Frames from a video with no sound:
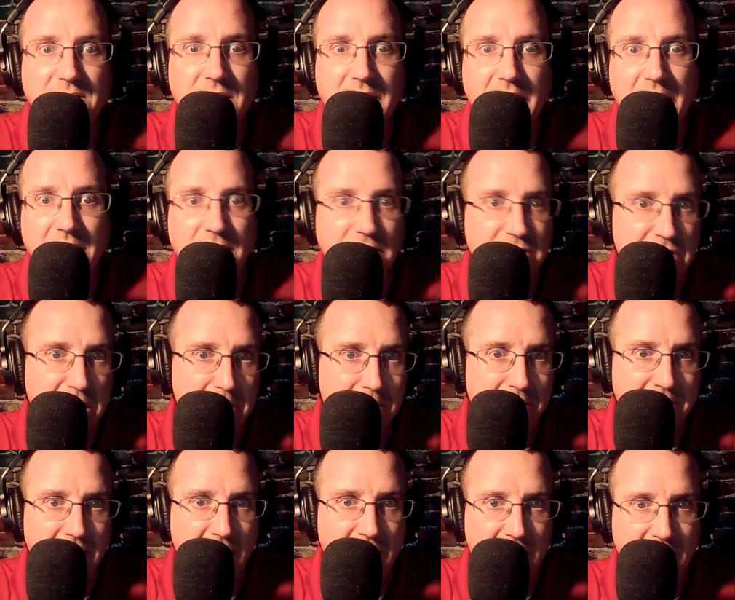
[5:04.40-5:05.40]
the
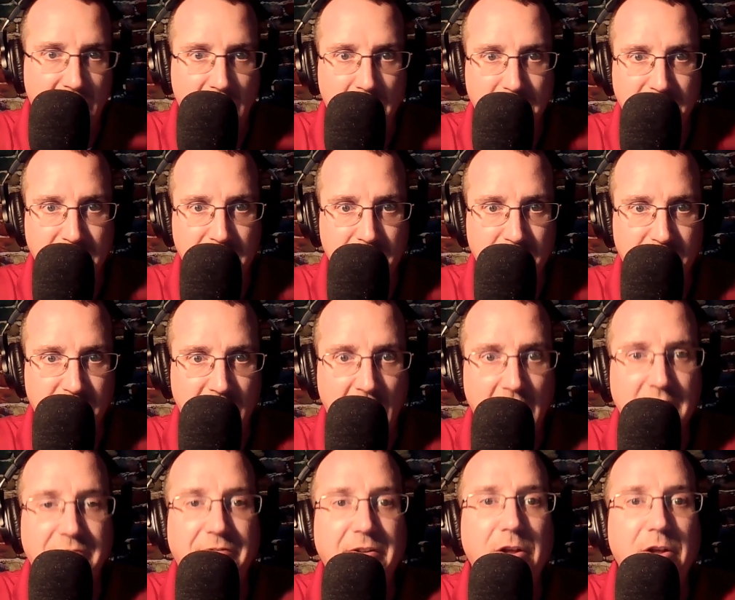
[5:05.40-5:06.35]
DailySheeple.com's News Shot.